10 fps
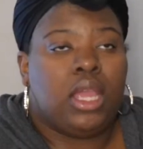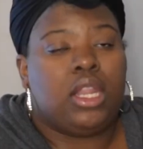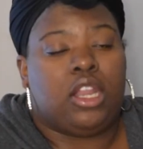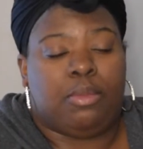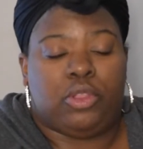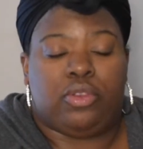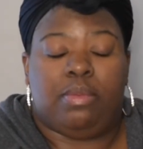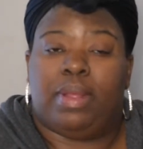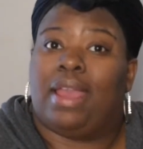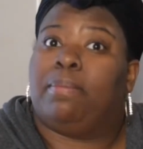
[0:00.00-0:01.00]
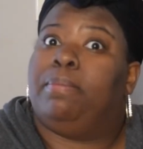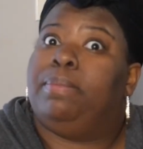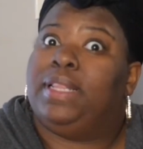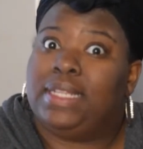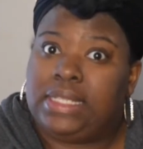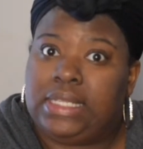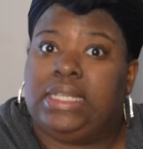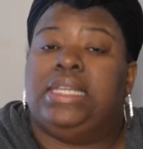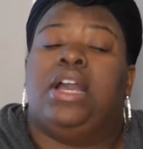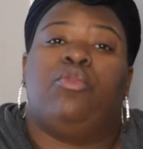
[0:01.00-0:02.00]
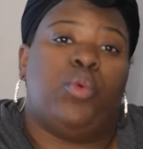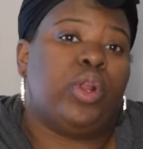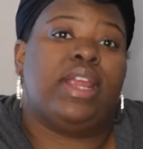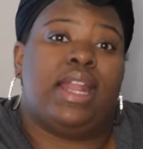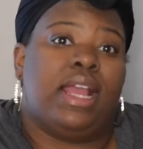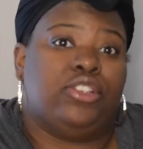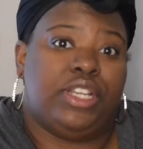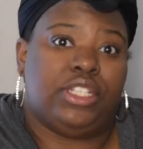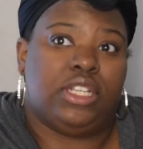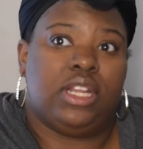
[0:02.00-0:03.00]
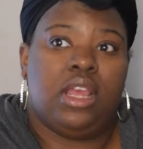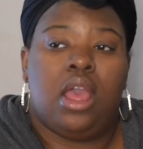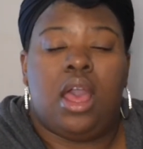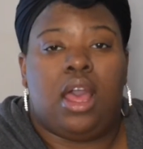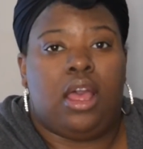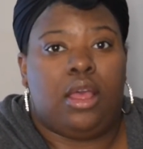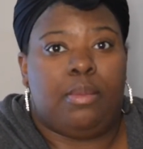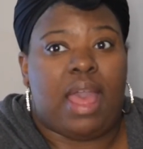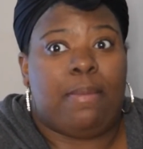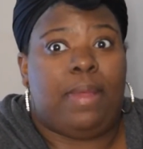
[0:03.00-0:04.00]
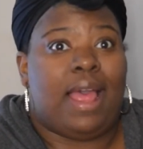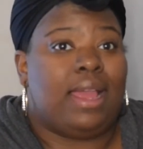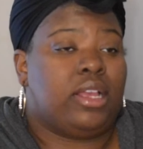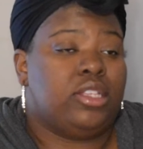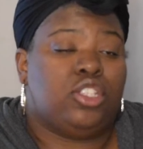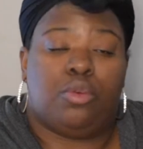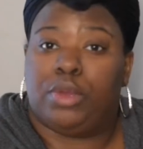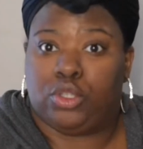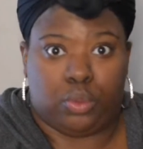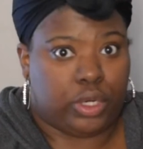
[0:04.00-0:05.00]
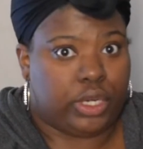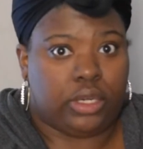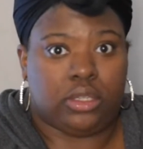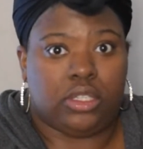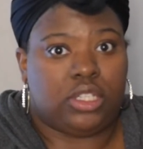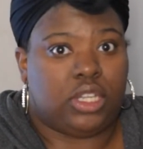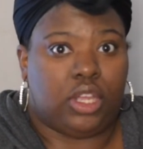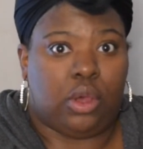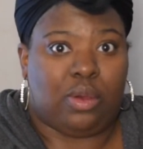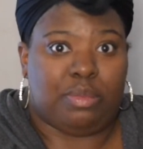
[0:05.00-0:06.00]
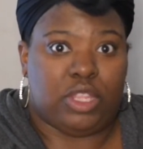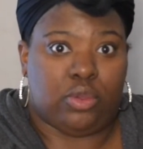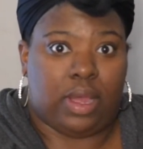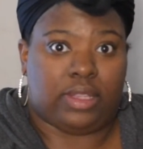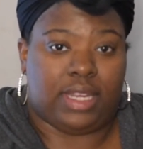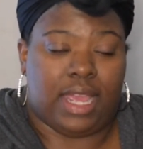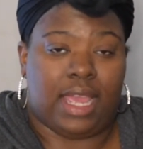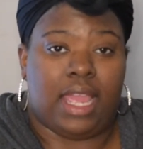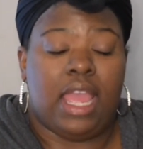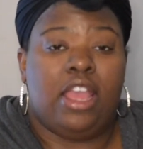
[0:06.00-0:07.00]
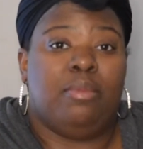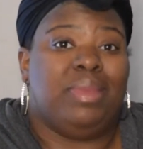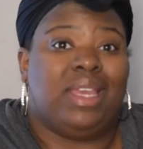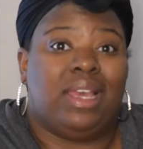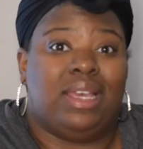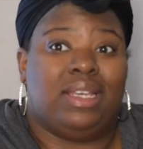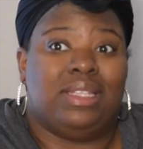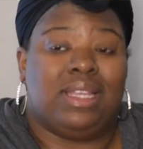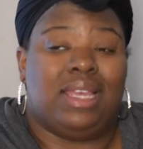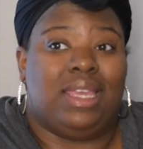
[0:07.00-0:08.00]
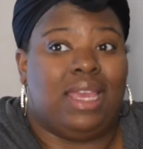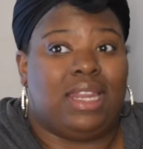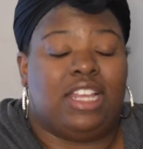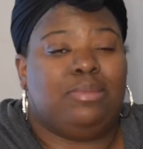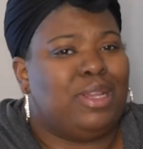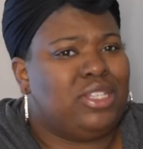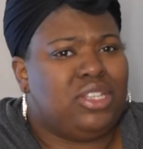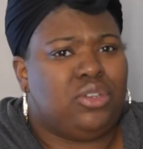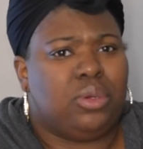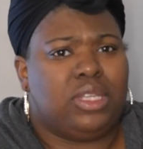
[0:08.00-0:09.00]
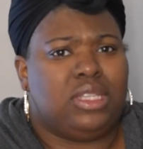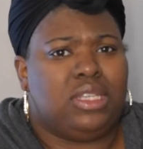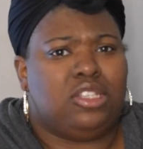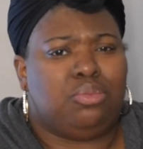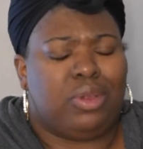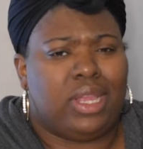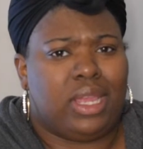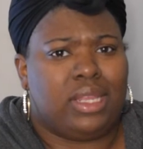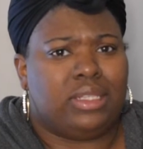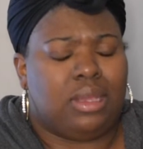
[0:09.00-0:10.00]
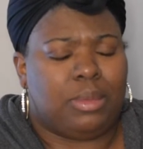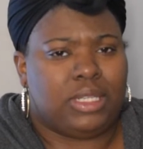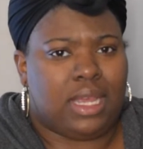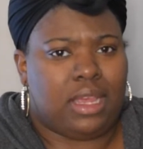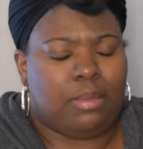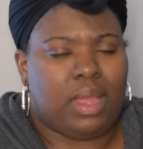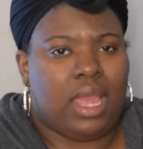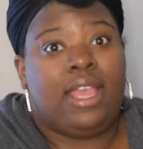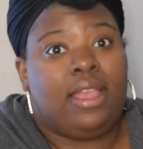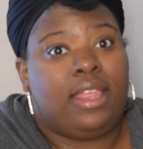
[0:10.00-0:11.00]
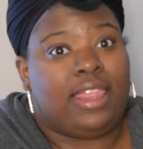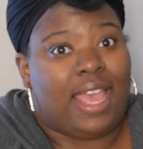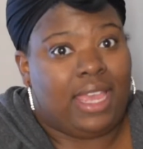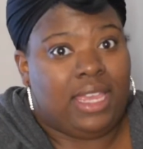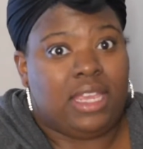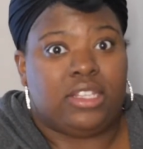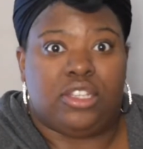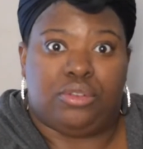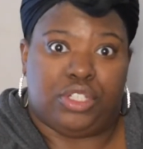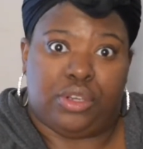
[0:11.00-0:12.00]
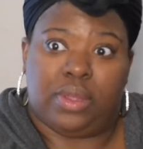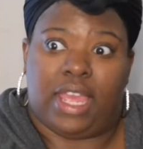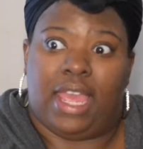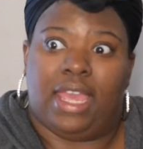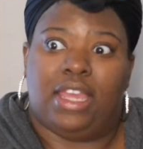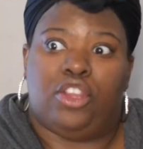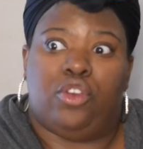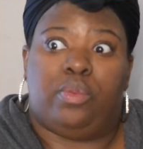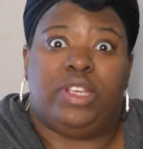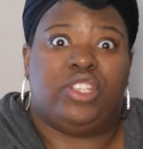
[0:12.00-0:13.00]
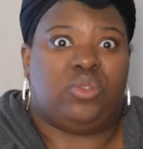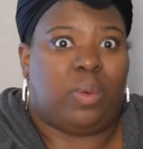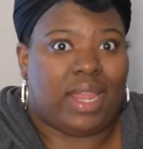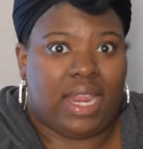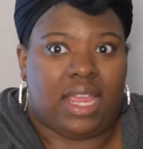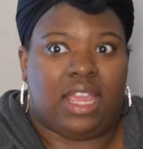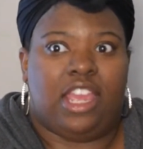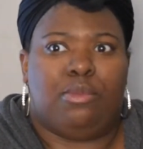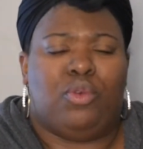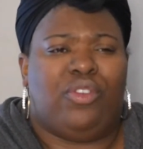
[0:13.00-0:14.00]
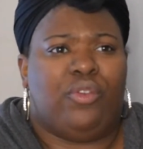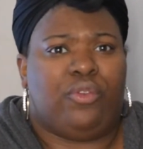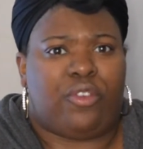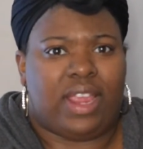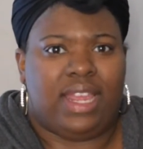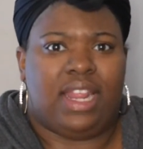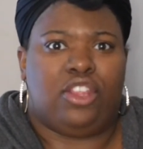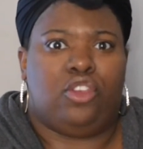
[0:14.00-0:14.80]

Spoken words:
Number 3, pack plenty of water and hydration. I pack so much water to go with me throughout the day because, again, especially during the spring and summertime, that heat is no joke, and you'll be sweating and moving freight and